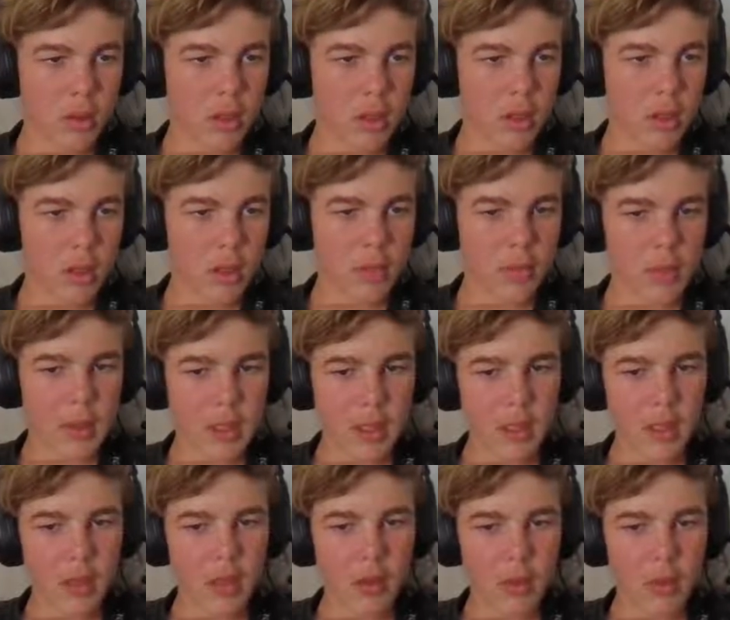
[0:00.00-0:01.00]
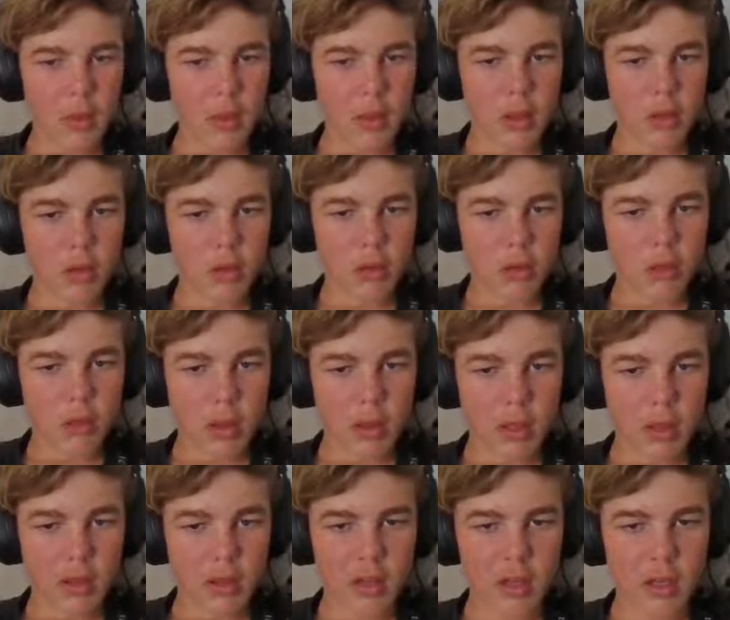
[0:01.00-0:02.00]
And I'll make another one not
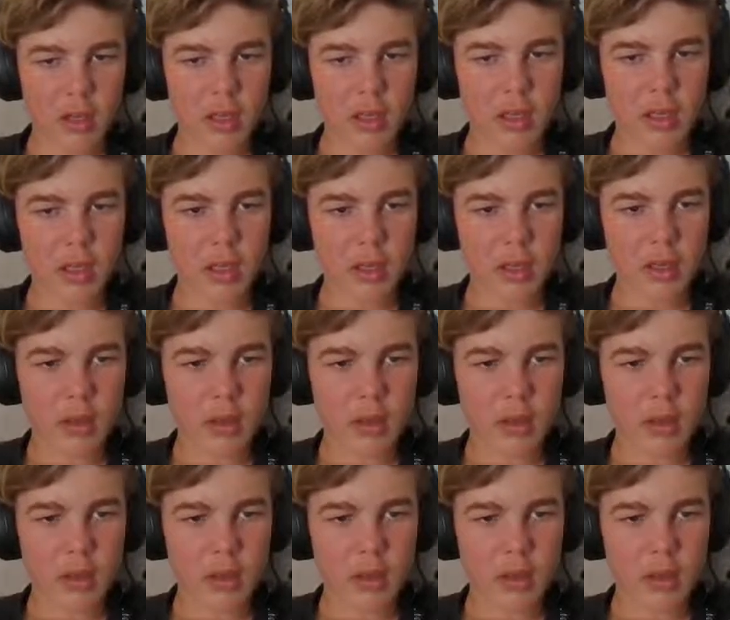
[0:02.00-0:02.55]
quite as high.